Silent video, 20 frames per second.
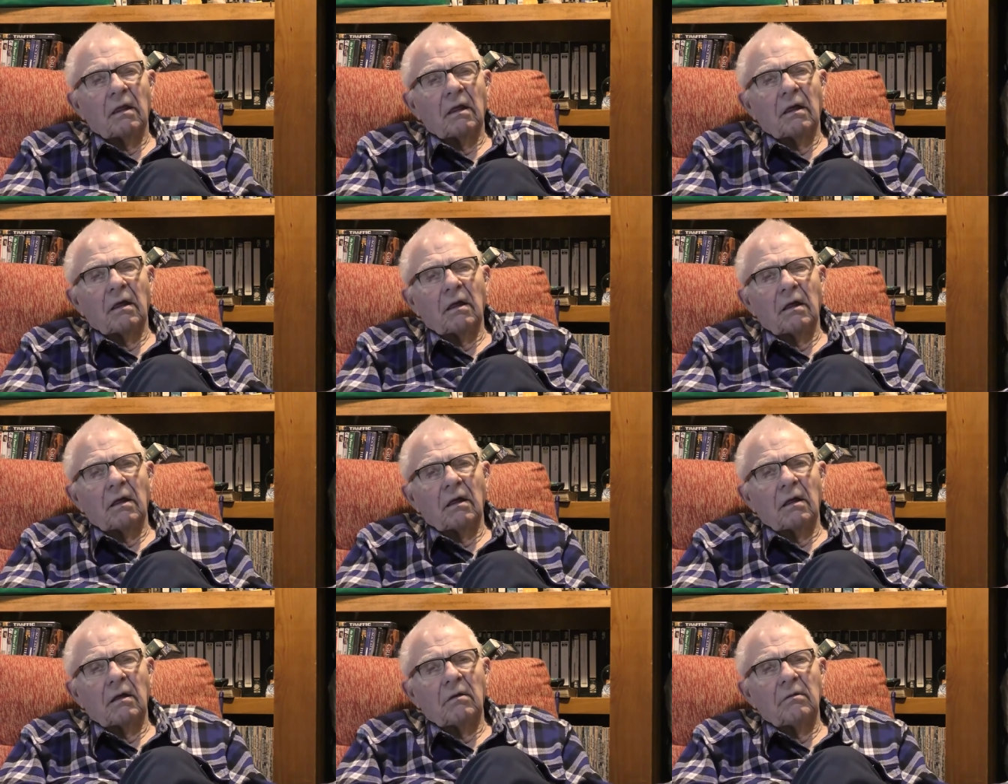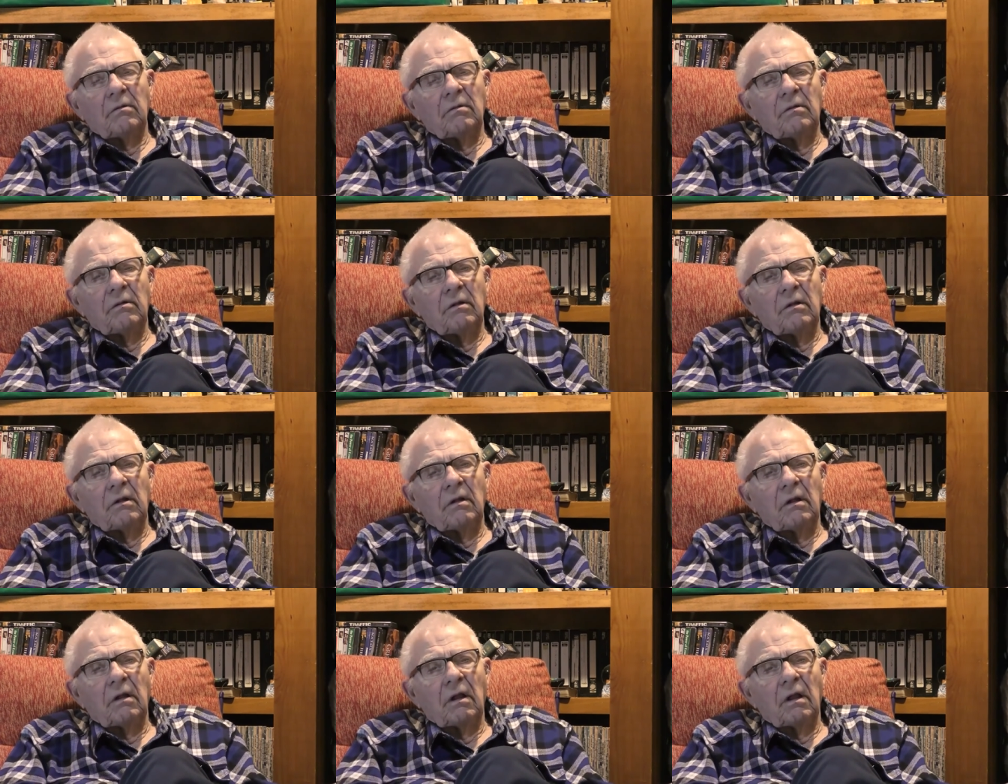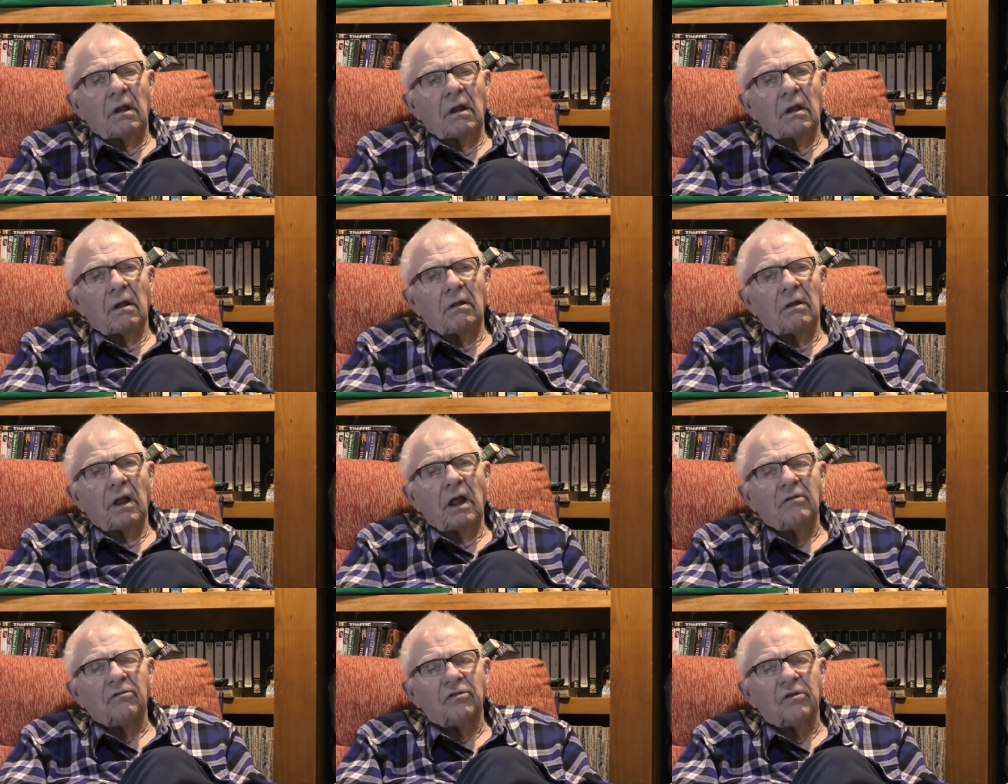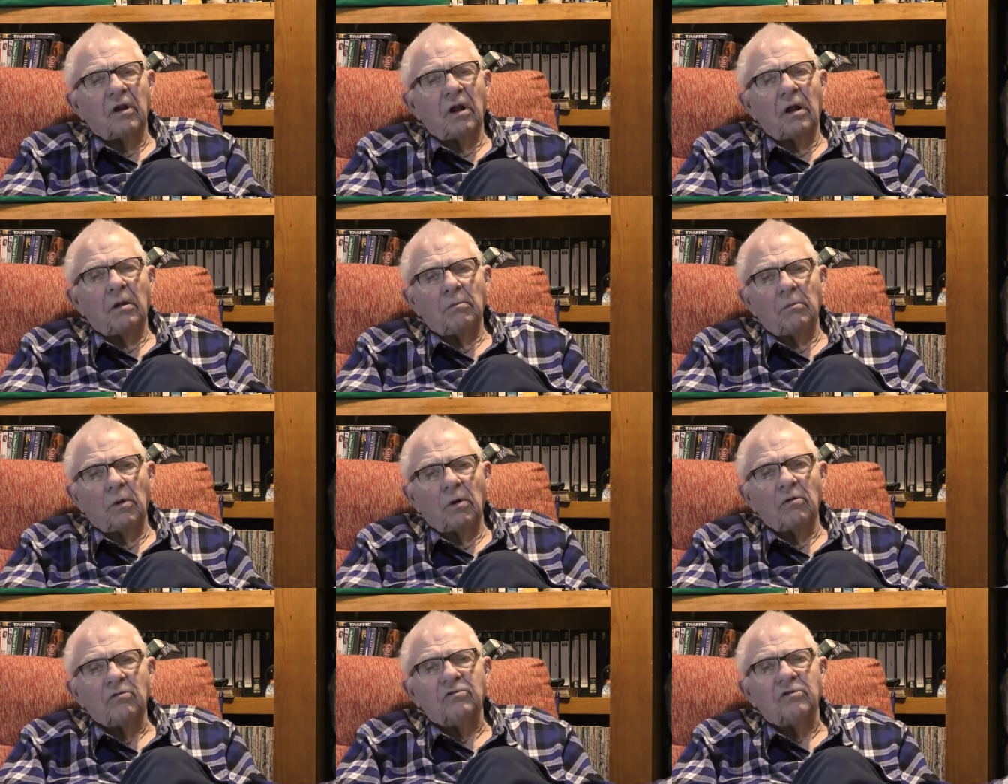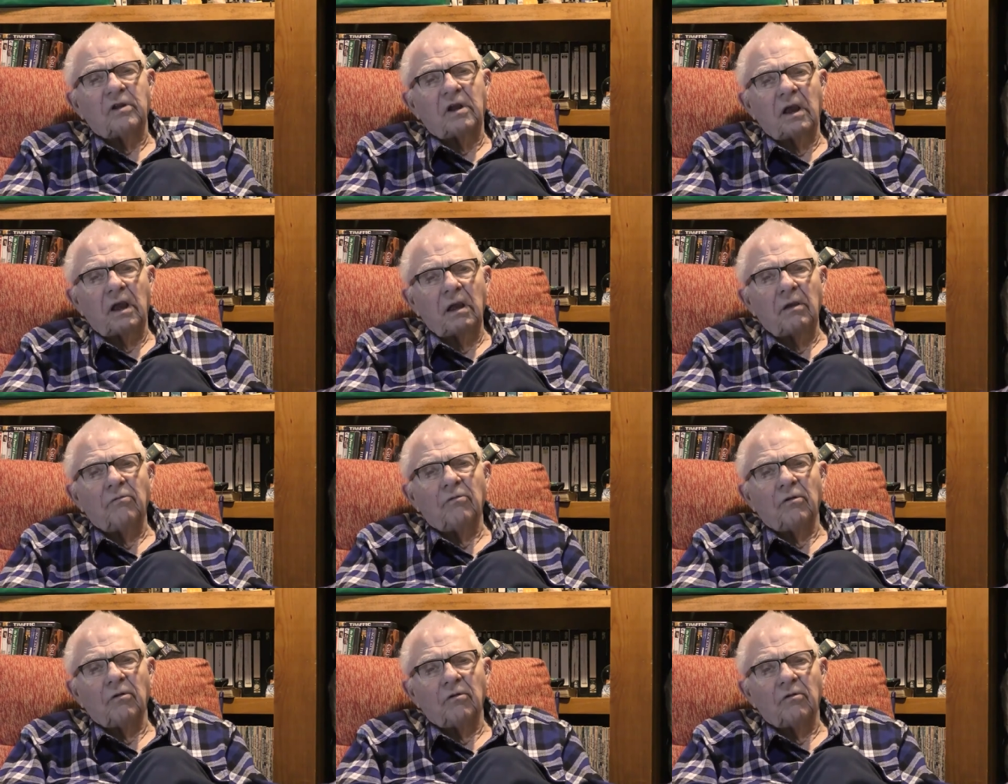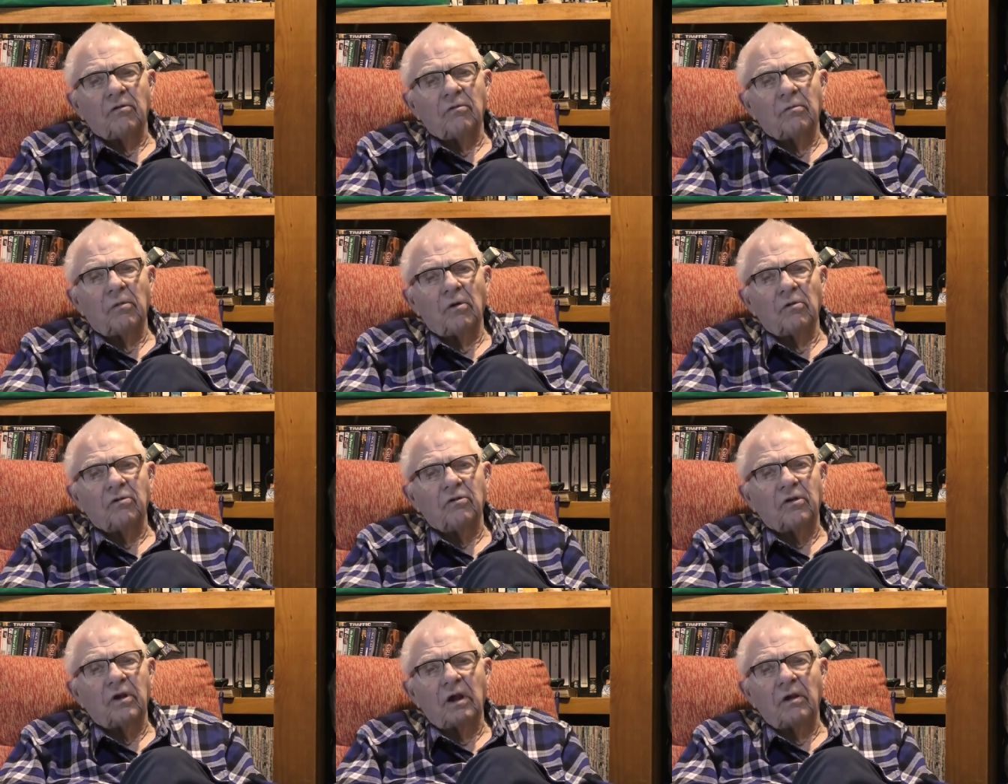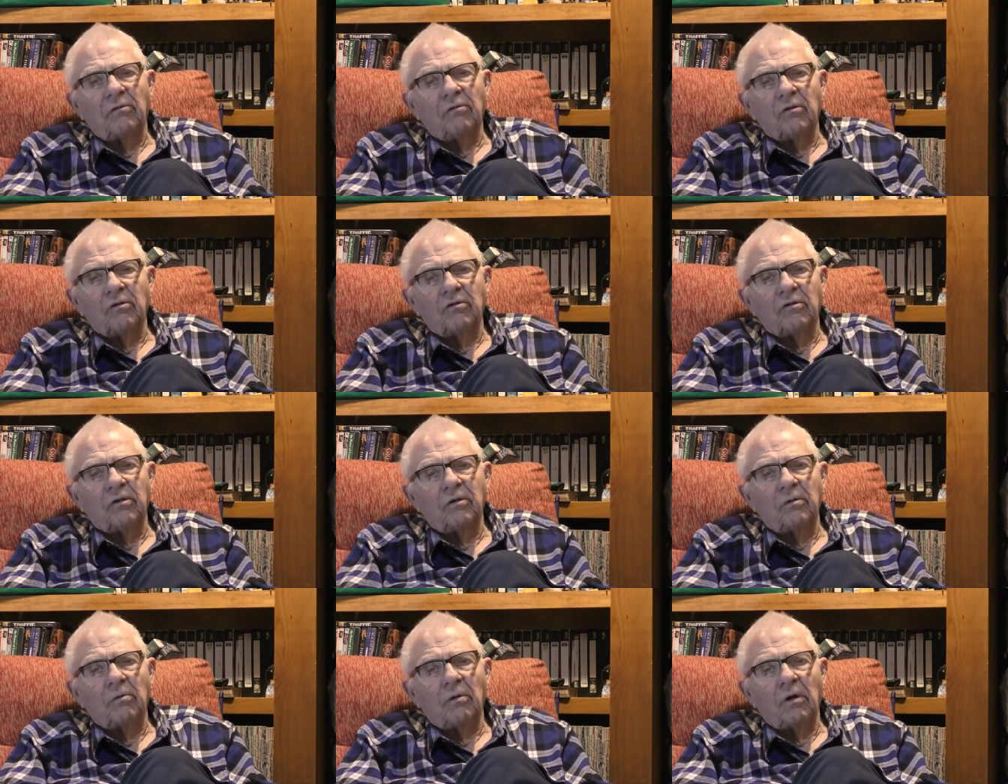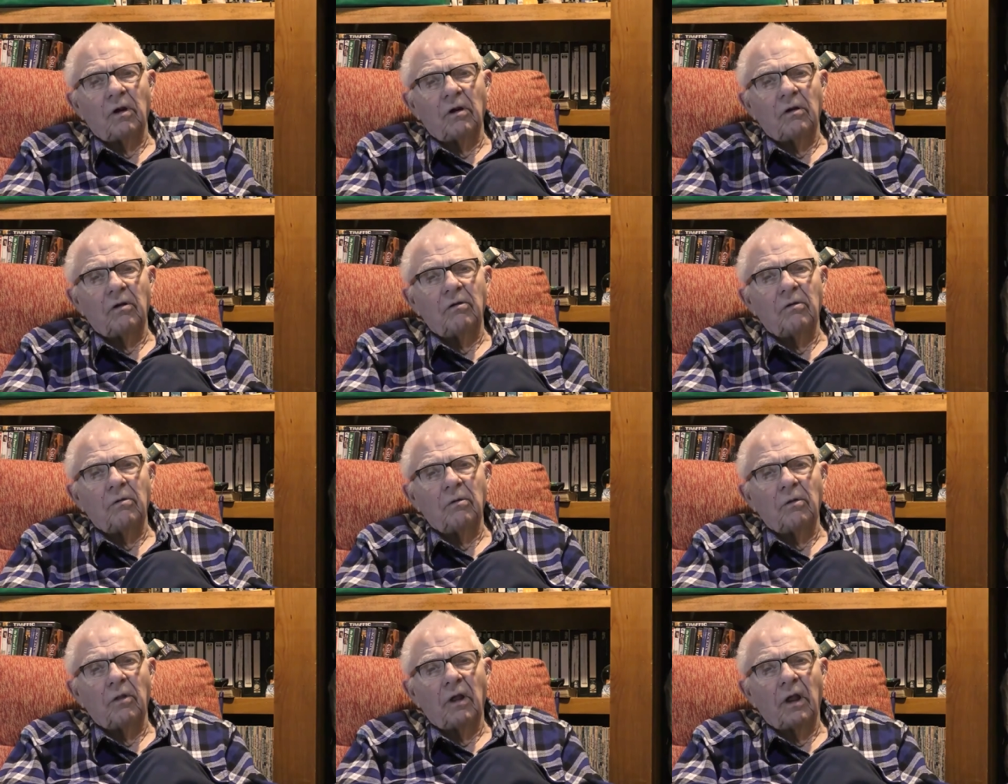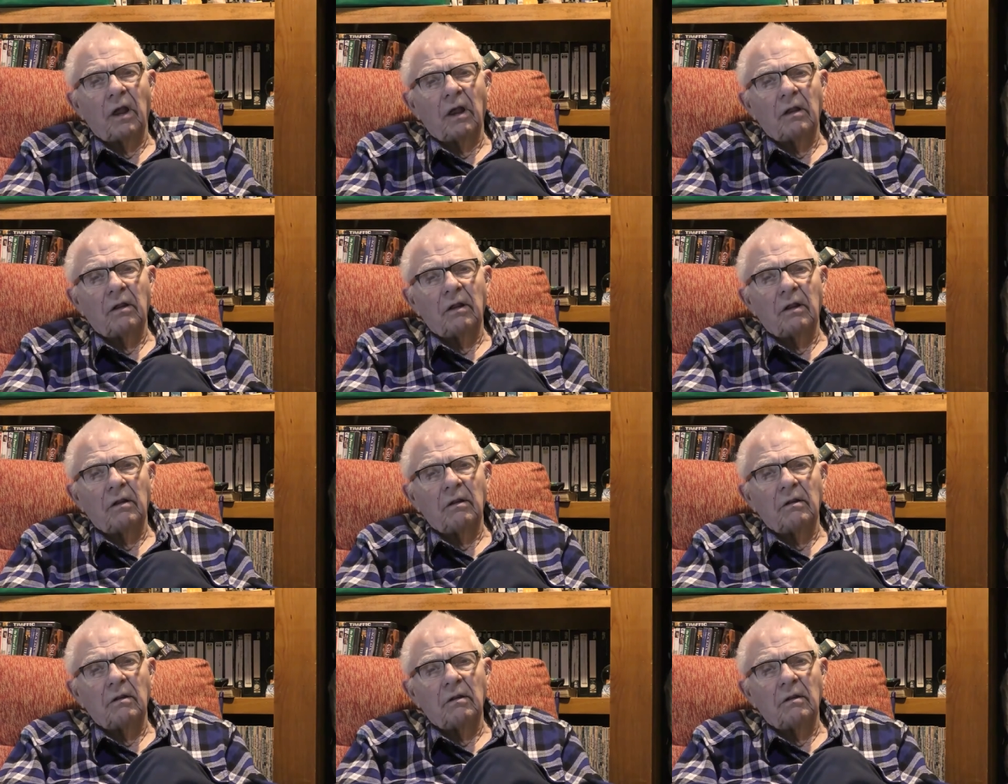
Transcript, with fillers: And that's not most cavers. Most cavers didn't want to do that.